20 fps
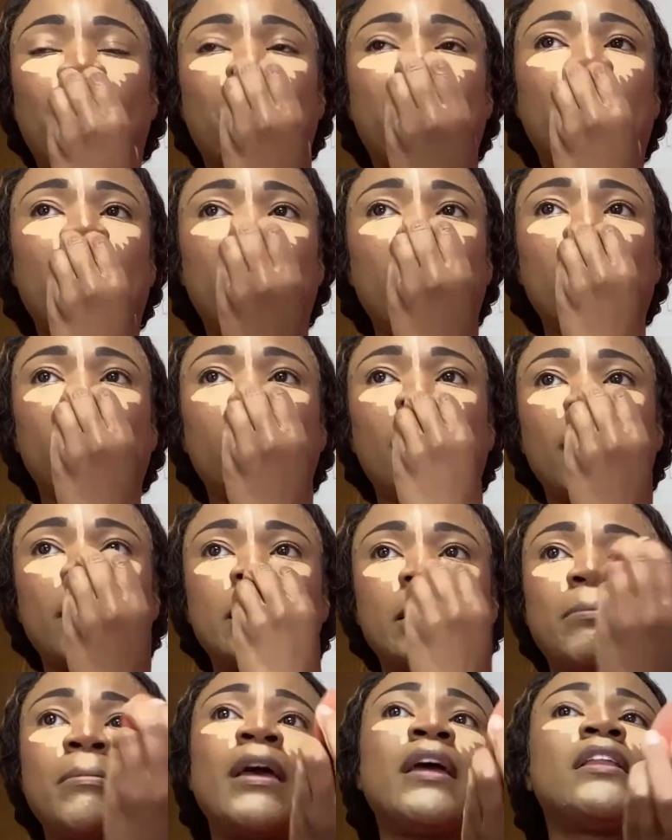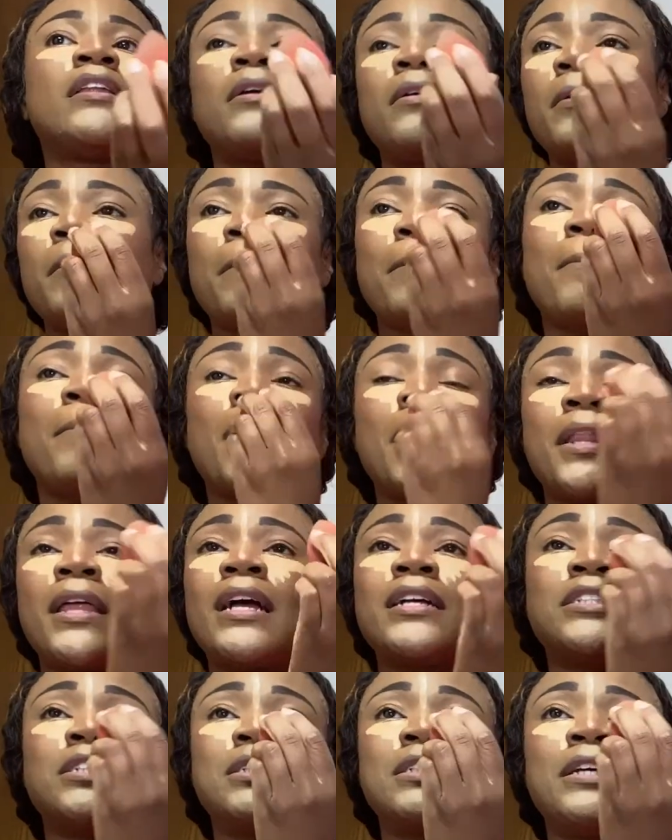But anyways, mainly
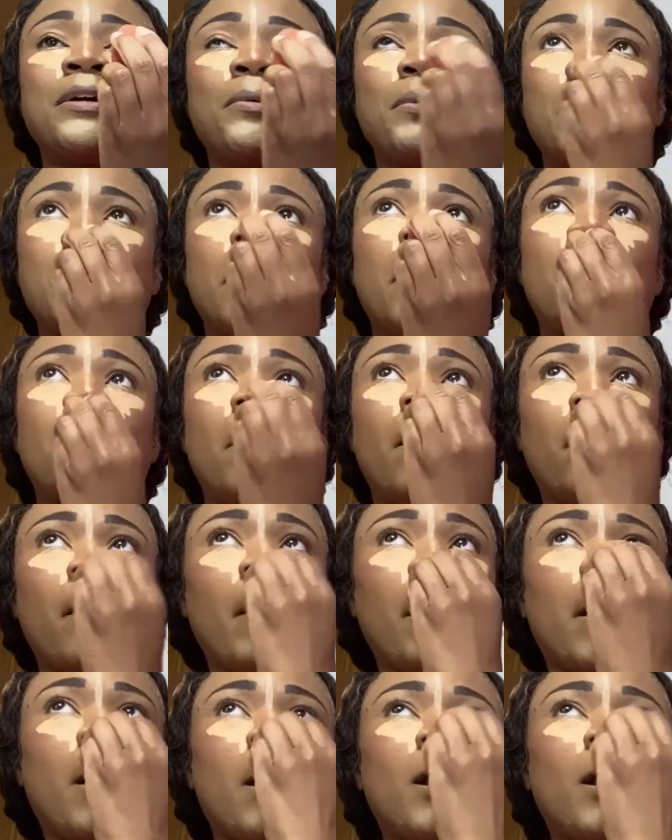I just didn't want to go.